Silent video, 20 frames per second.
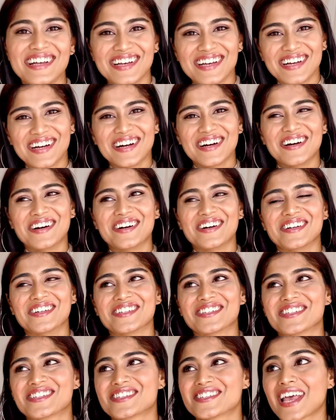
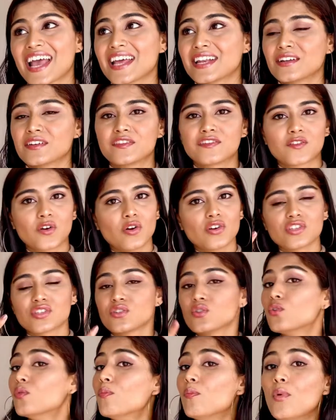And of course,
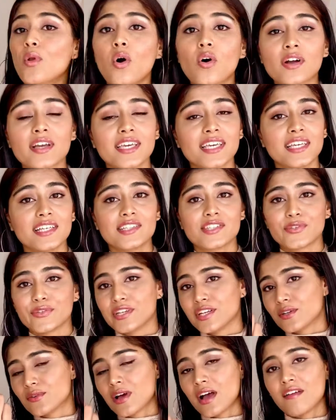no block heels. You
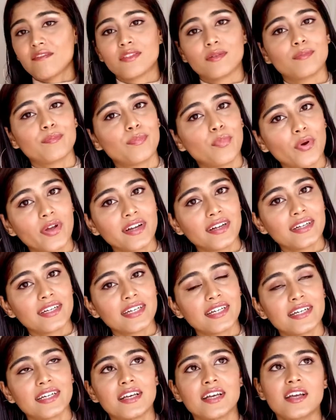need to have them
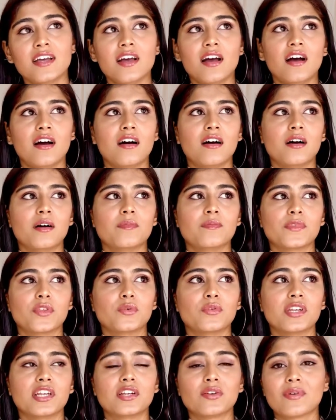pointed. You
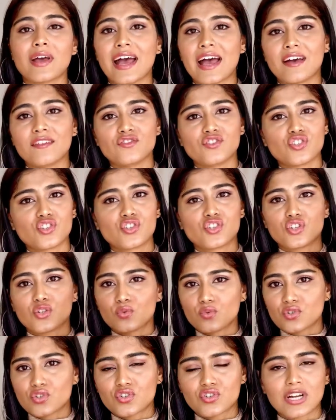need to have just
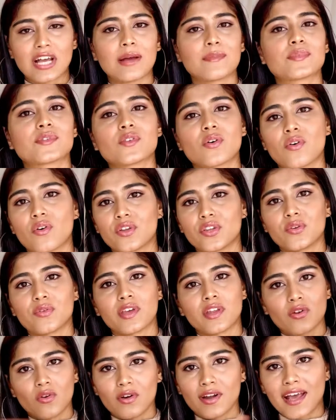two straps on. You
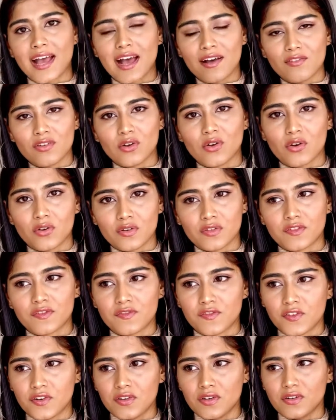cannot have a lot
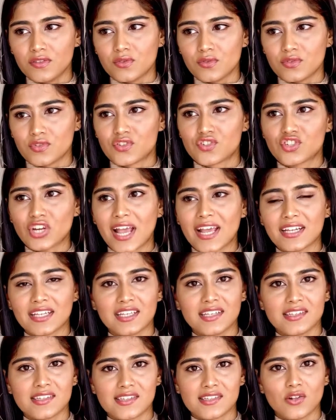of those
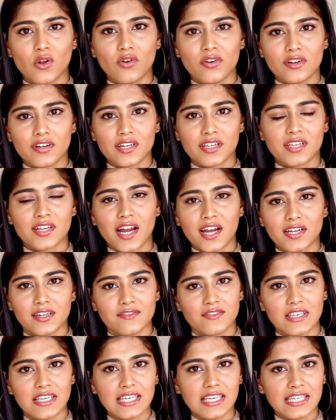Chinese laundry kind
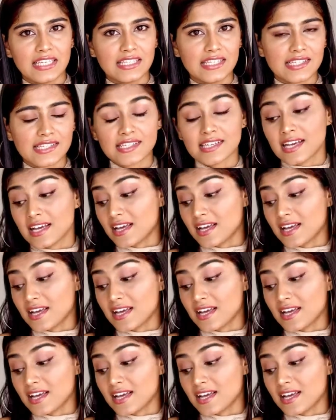of heels.